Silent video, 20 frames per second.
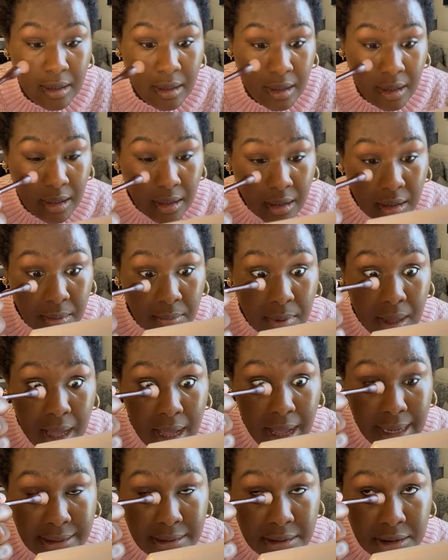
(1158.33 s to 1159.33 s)

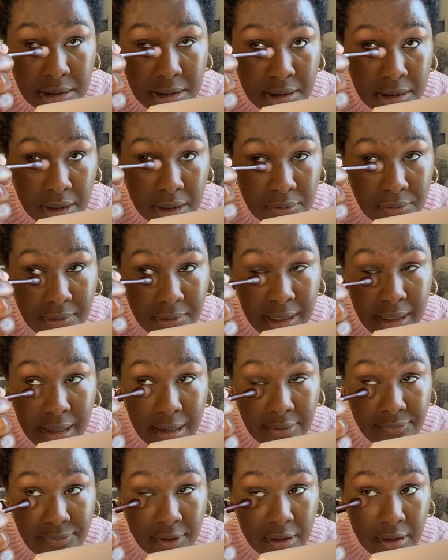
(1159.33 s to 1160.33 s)
I don't
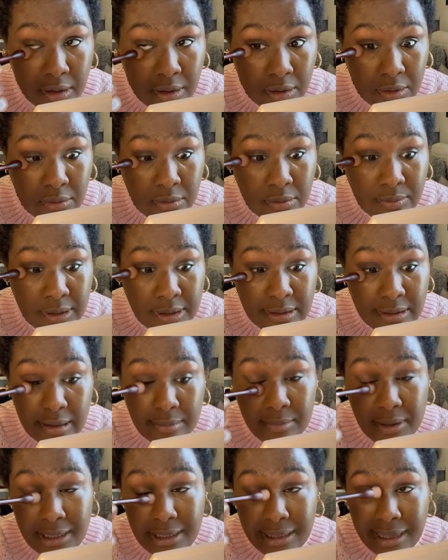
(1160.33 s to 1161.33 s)
have a code with them
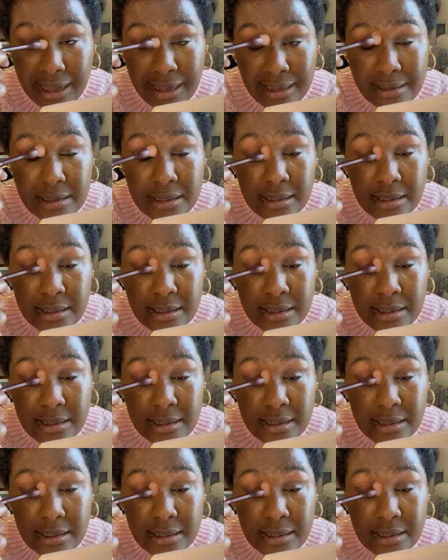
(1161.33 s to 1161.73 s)
yet.